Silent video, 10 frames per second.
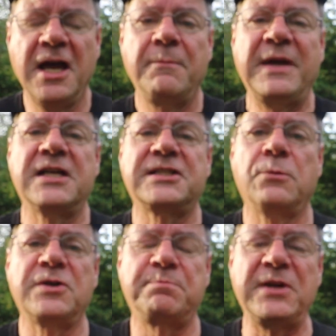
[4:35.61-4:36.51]
because I
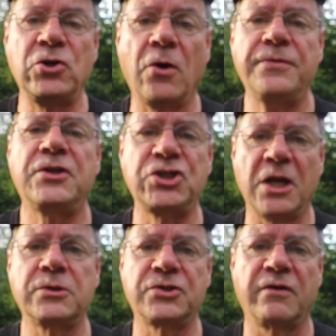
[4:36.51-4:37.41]
was beyond the
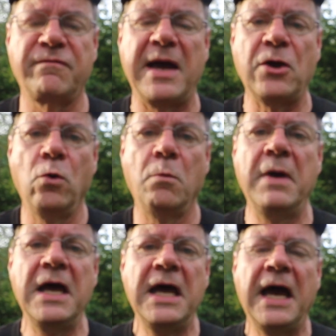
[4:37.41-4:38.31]
shelter of my home,
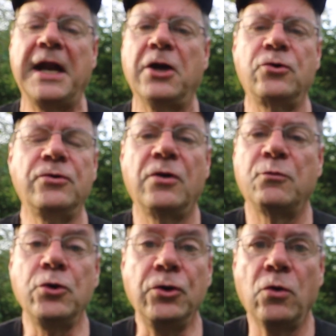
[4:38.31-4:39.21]
and I
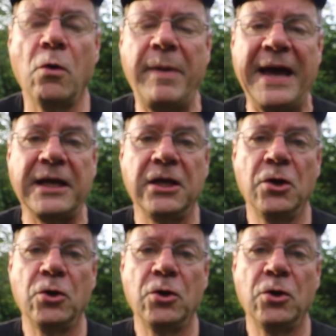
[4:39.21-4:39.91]
couldn't go back